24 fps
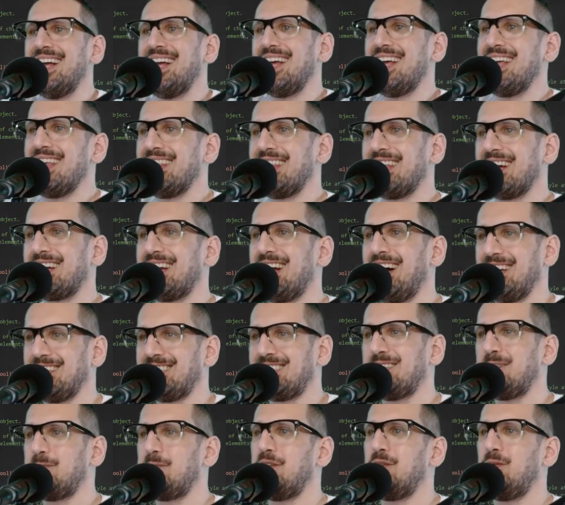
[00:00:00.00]
The
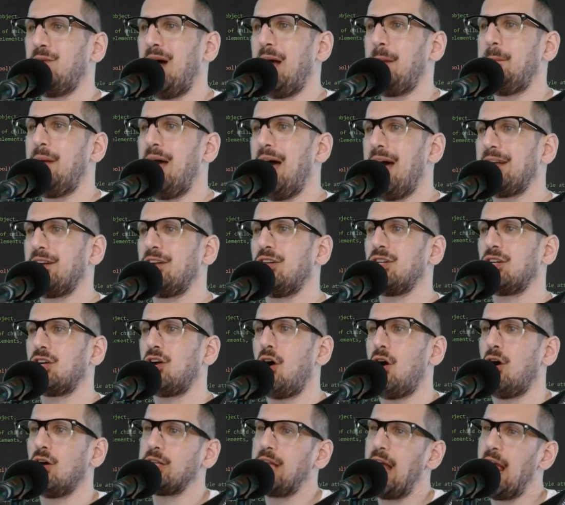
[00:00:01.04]
custom UI panel
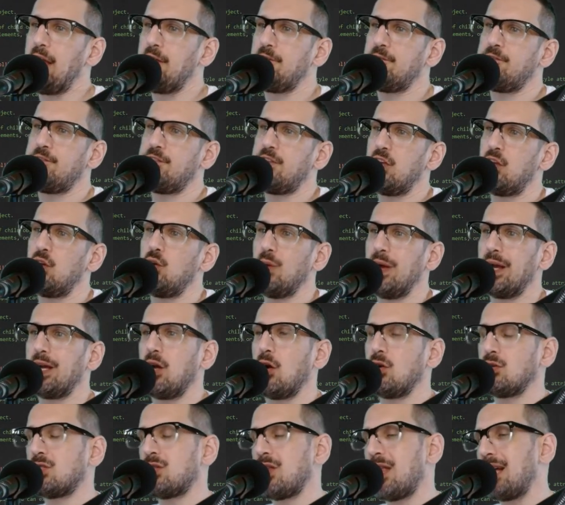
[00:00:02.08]
called a view
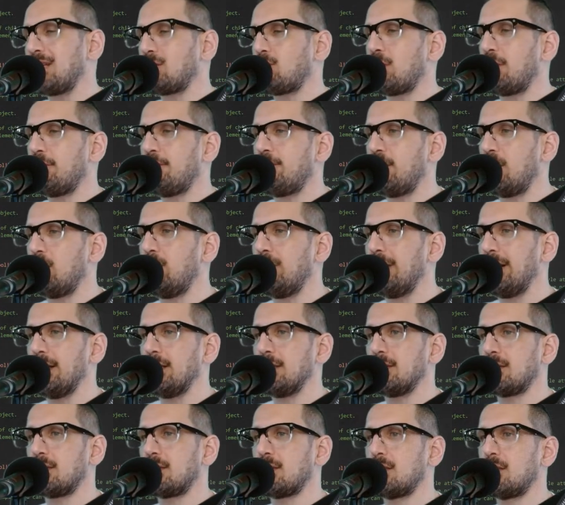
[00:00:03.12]
encode. So that's what a view
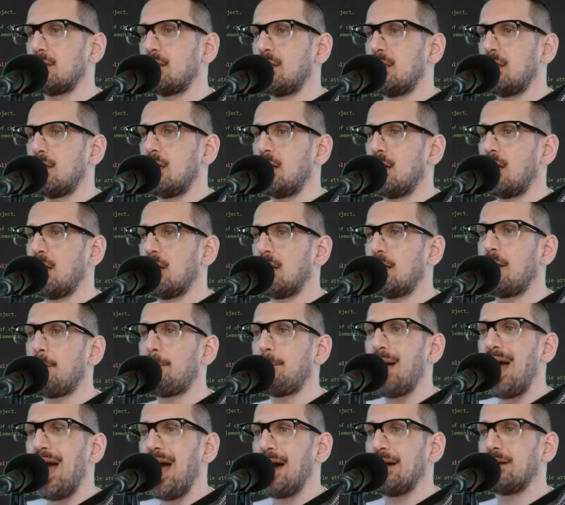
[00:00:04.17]
is. The
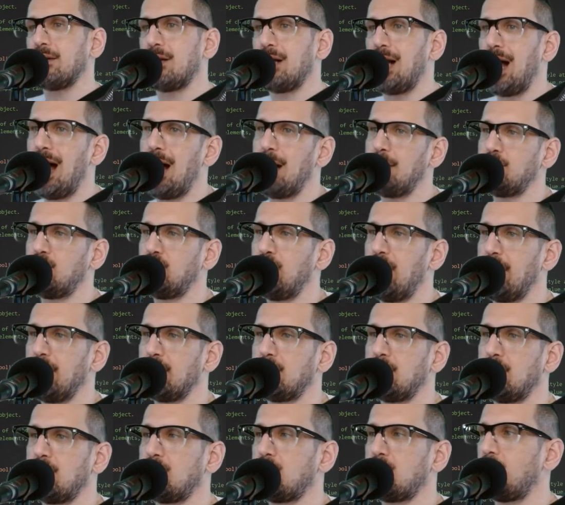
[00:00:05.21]
panel
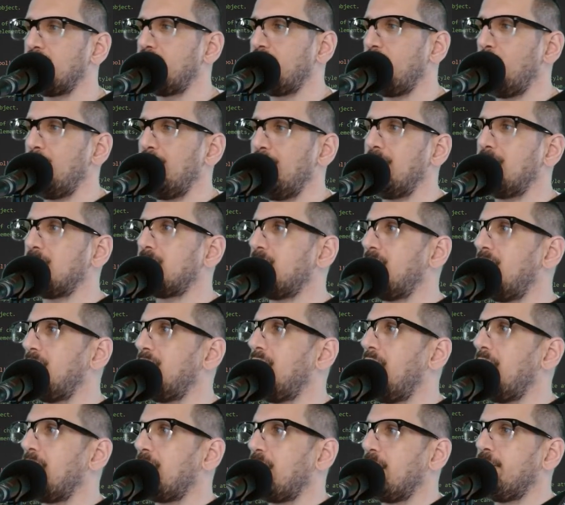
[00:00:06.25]
object. So when they're saying
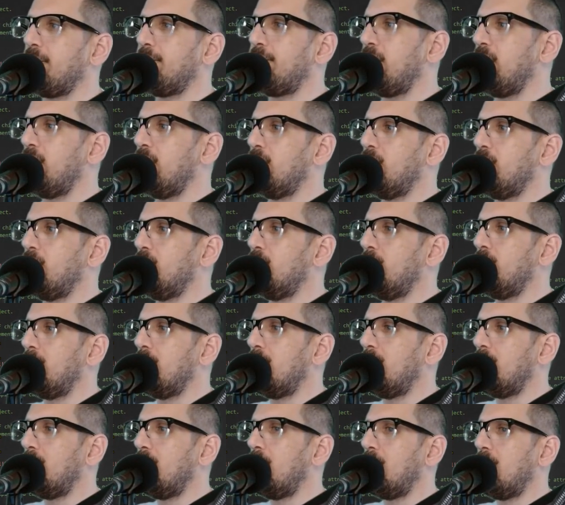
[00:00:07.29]
like the view,
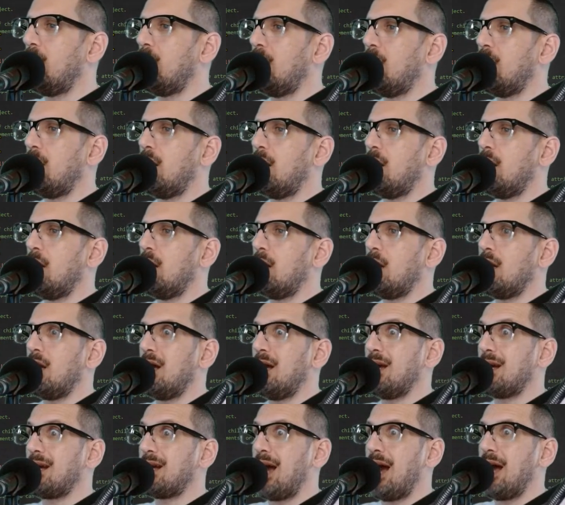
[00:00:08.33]

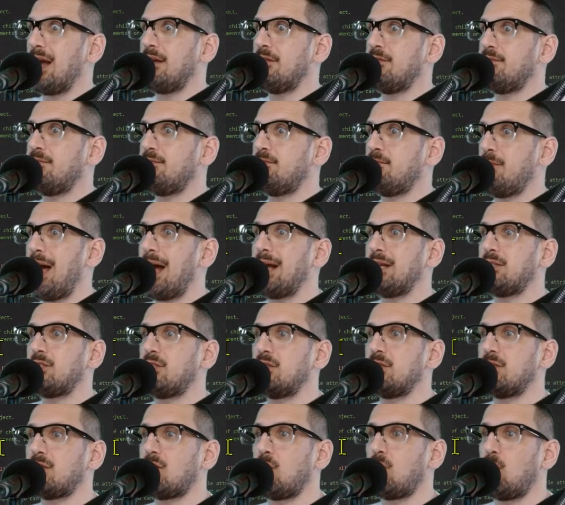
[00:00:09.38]
it kind of
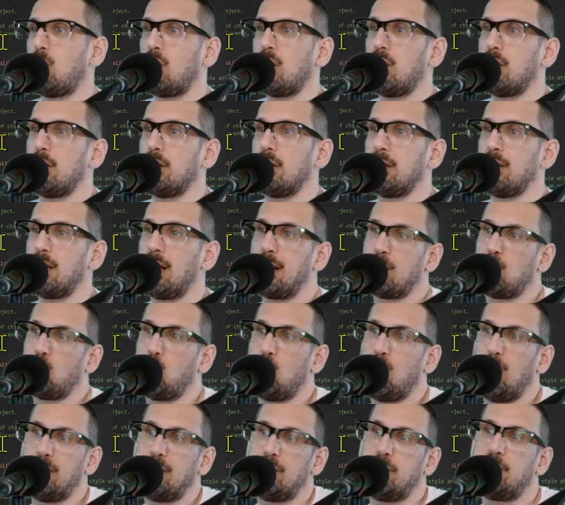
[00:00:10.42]
matches the word, like
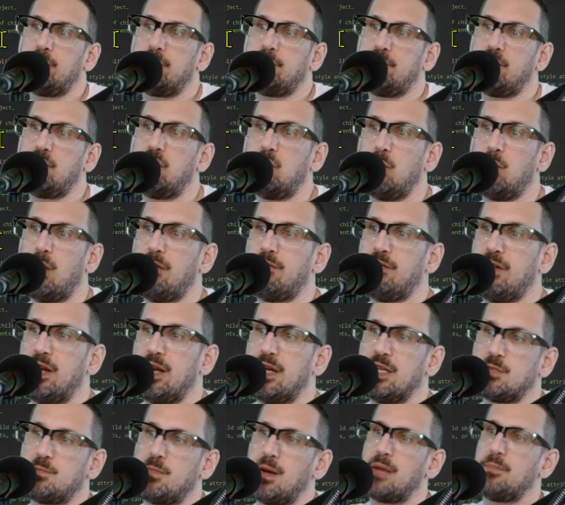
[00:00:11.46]
what your view of it
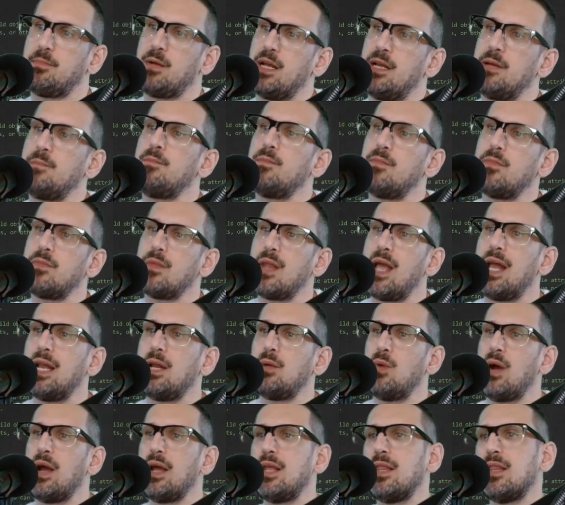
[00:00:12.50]
is. But
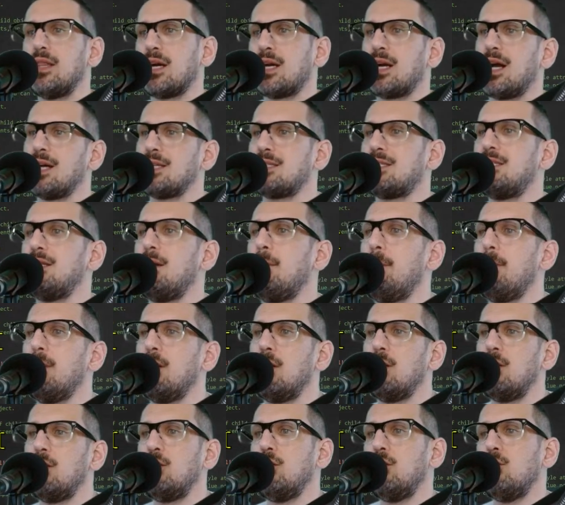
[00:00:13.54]
anyway, the custom
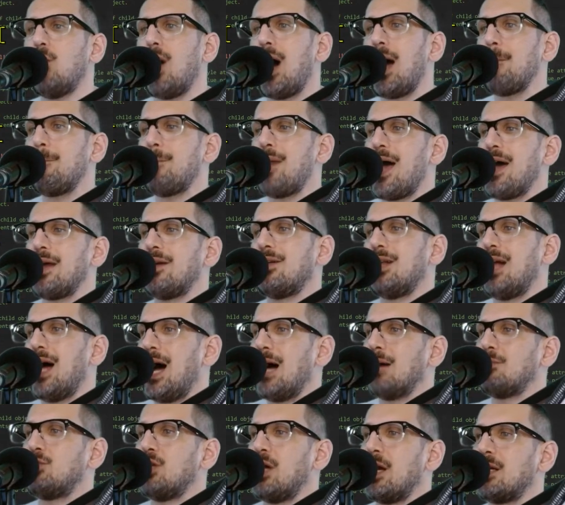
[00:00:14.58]
UI panel
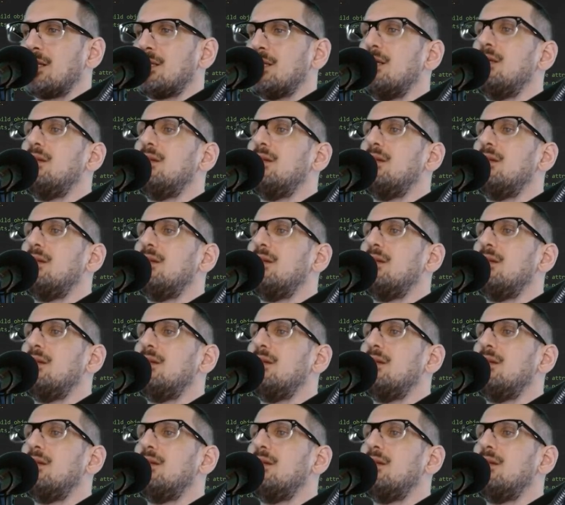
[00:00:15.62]
object